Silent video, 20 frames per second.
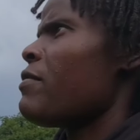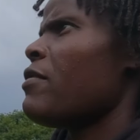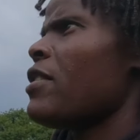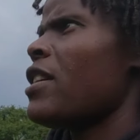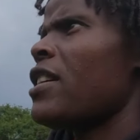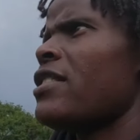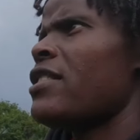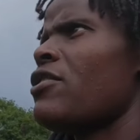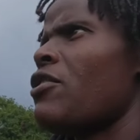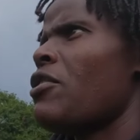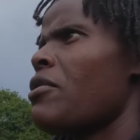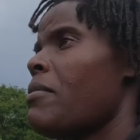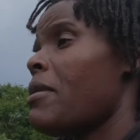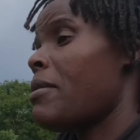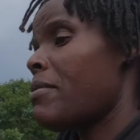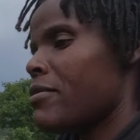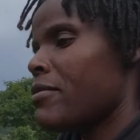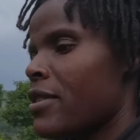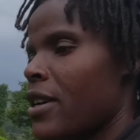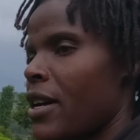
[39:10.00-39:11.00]
are focusing on
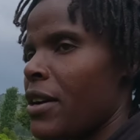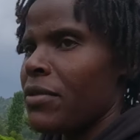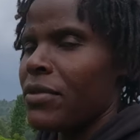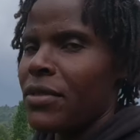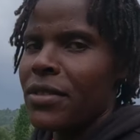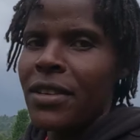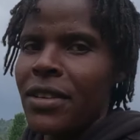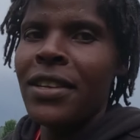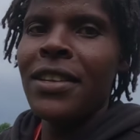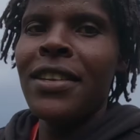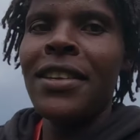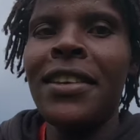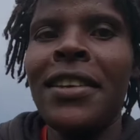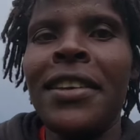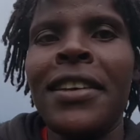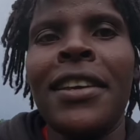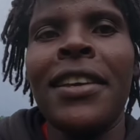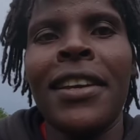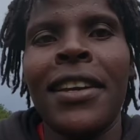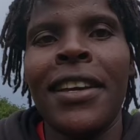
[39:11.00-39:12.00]
mom's house.
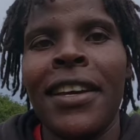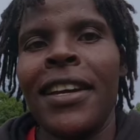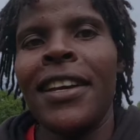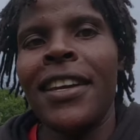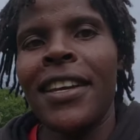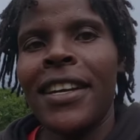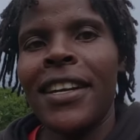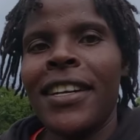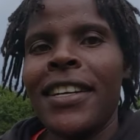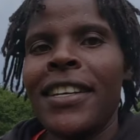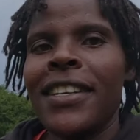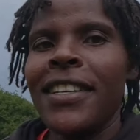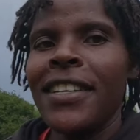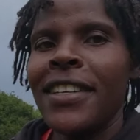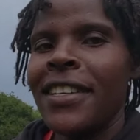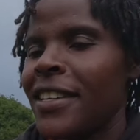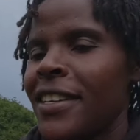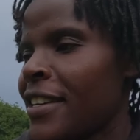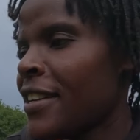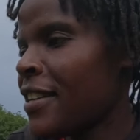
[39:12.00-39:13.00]
Yeah,
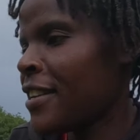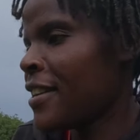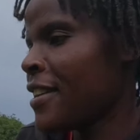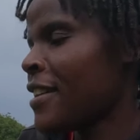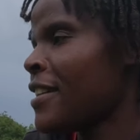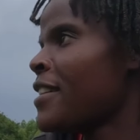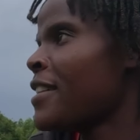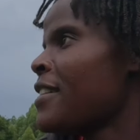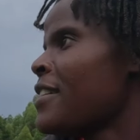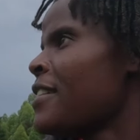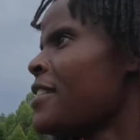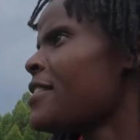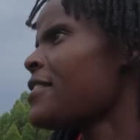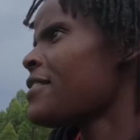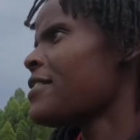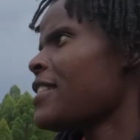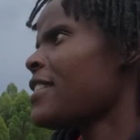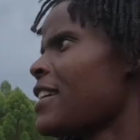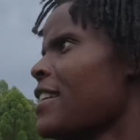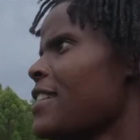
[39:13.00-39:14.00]

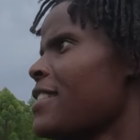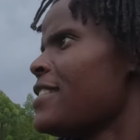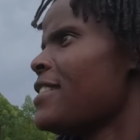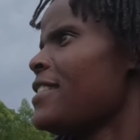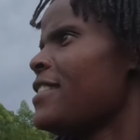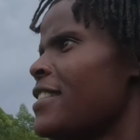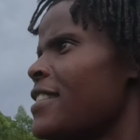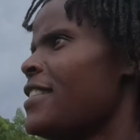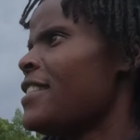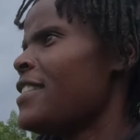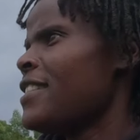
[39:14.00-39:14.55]
so that is it.